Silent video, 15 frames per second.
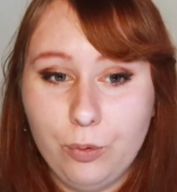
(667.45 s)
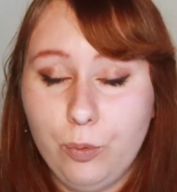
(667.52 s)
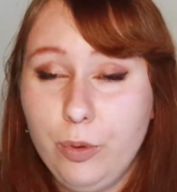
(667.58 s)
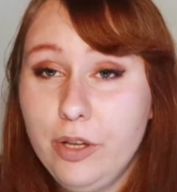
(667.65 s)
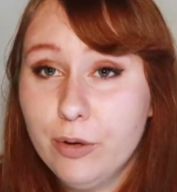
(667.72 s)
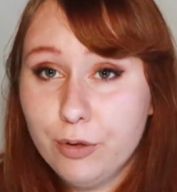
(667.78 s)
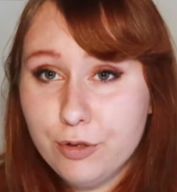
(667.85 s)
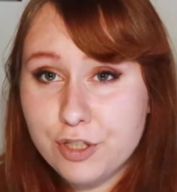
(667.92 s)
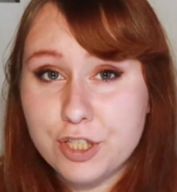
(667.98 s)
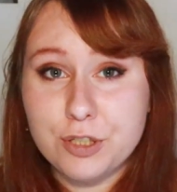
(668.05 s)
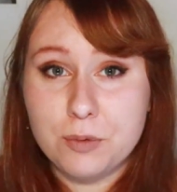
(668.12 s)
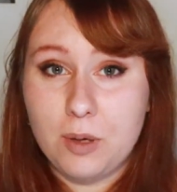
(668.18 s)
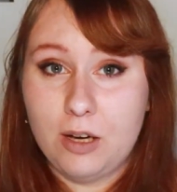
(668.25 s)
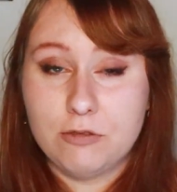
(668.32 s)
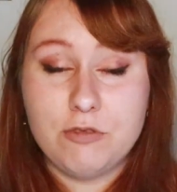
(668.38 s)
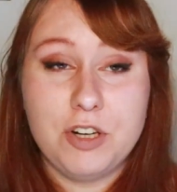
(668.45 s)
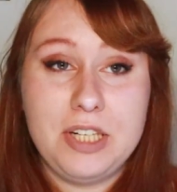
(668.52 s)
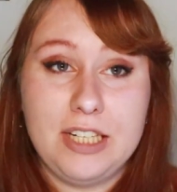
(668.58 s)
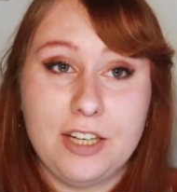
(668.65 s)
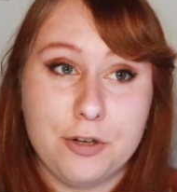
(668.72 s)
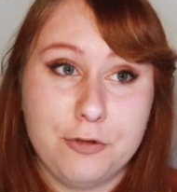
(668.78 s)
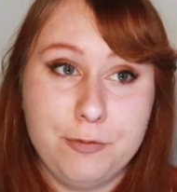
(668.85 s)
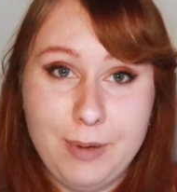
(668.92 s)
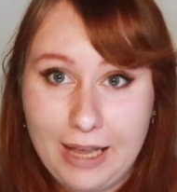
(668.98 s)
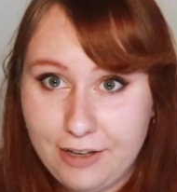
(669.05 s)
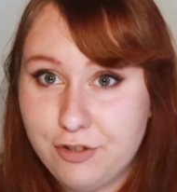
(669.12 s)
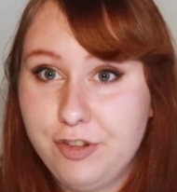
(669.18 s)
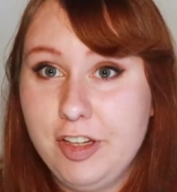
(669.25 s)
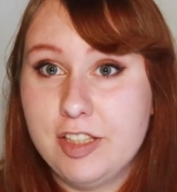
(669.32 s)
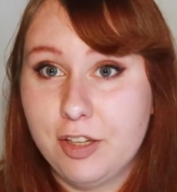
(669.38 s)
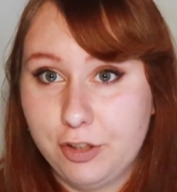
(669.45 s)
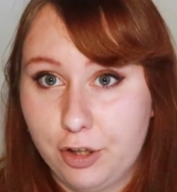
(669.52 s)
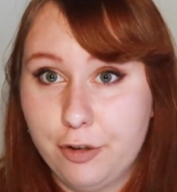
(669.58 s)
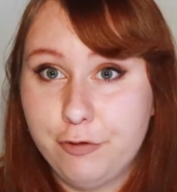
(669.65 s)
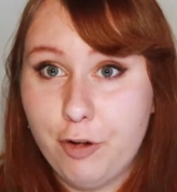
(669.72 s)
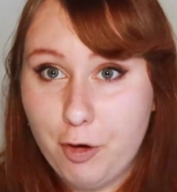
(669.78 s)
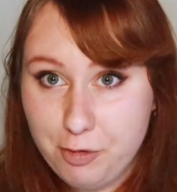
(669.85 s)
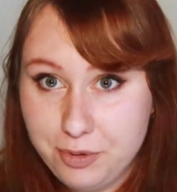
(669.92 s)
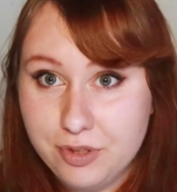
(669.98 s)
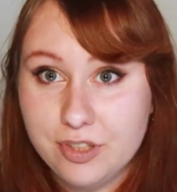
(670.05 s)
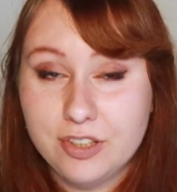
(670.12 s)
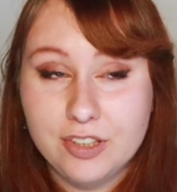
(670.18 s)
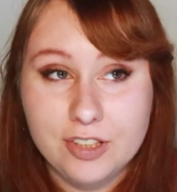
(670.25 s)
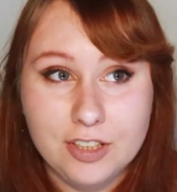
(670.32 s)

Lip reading: we also are running out of batteries on our phone.